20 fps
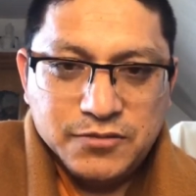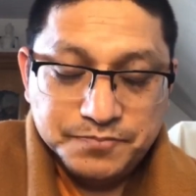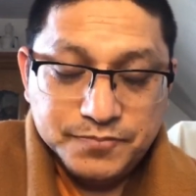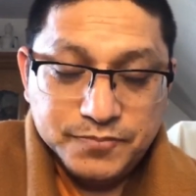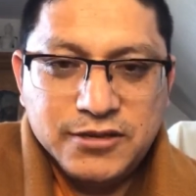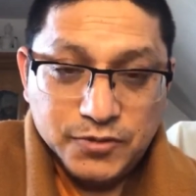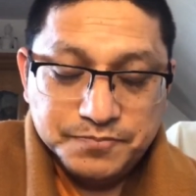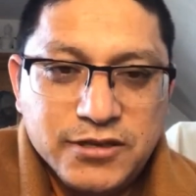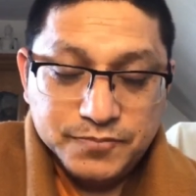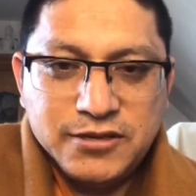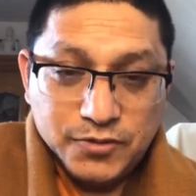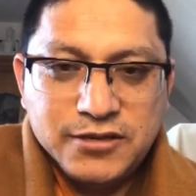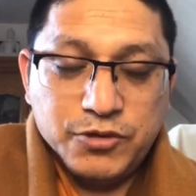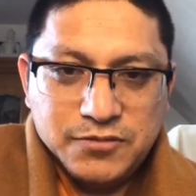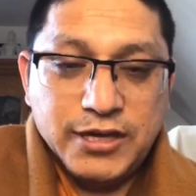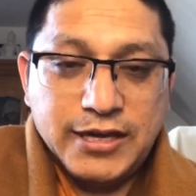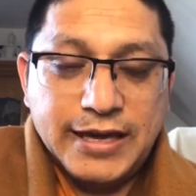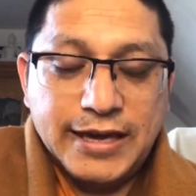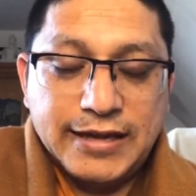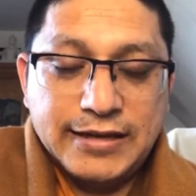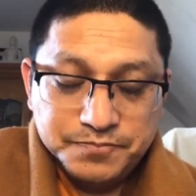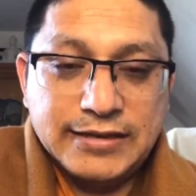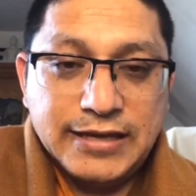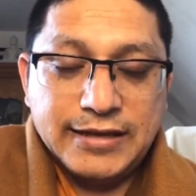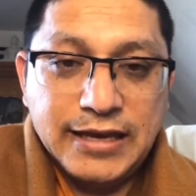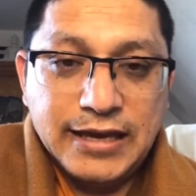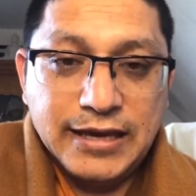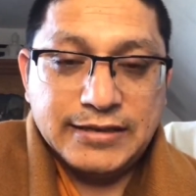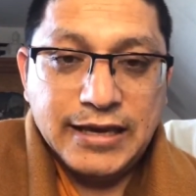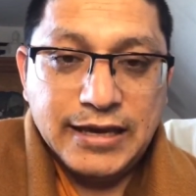although we can
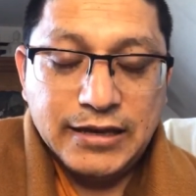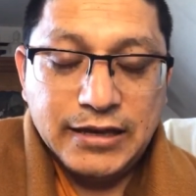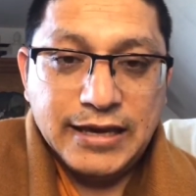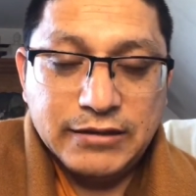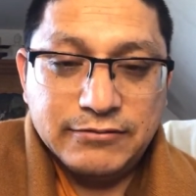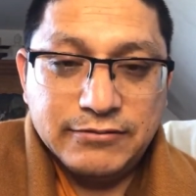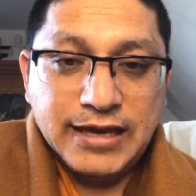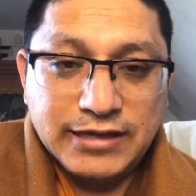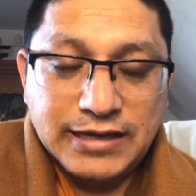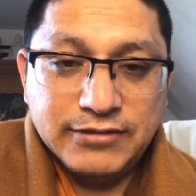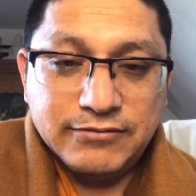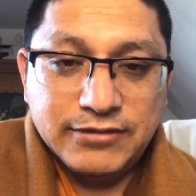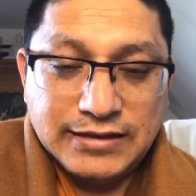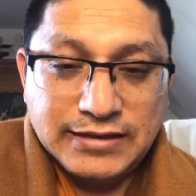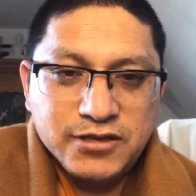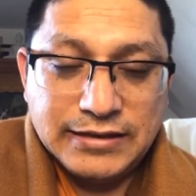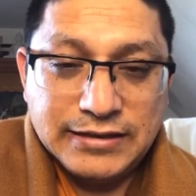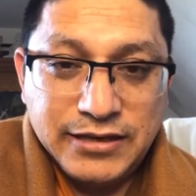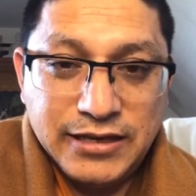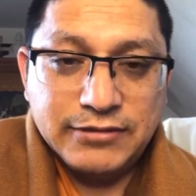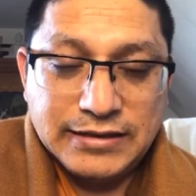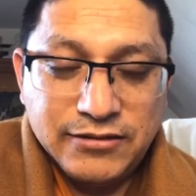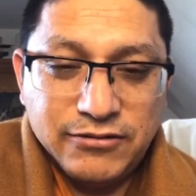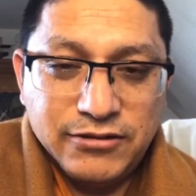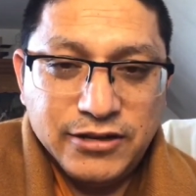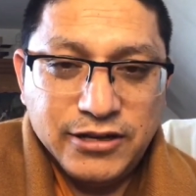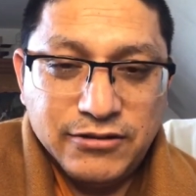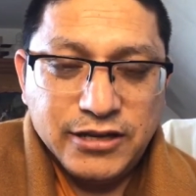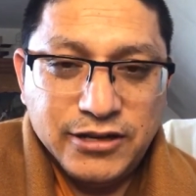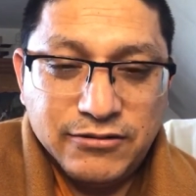hear and uh, we can read
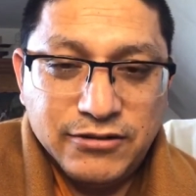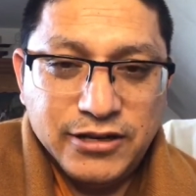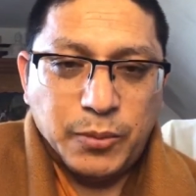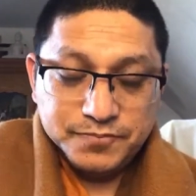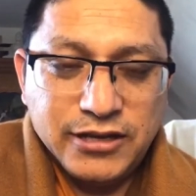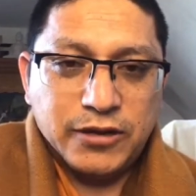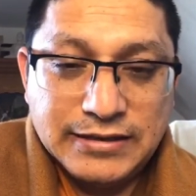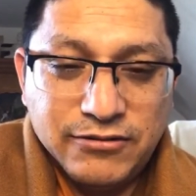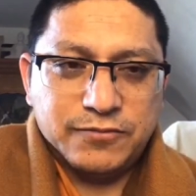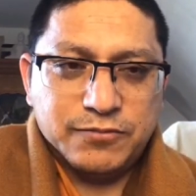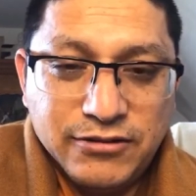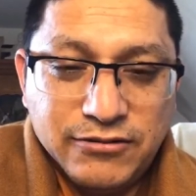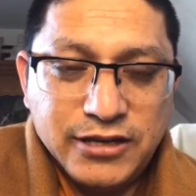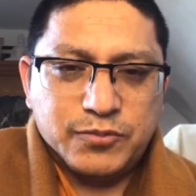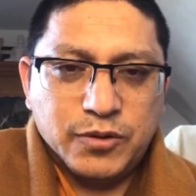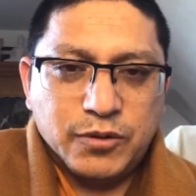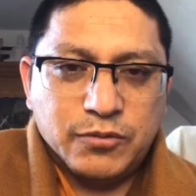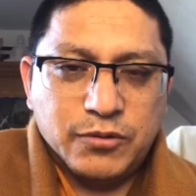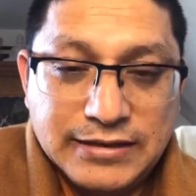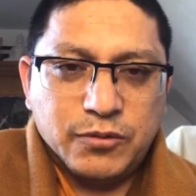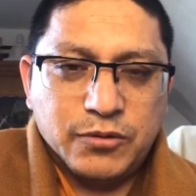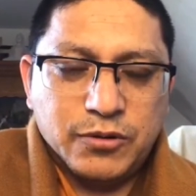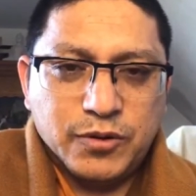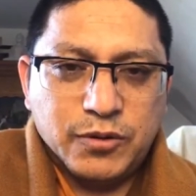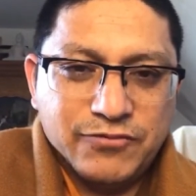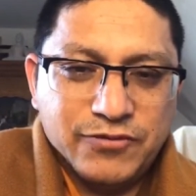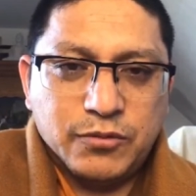only a couple of around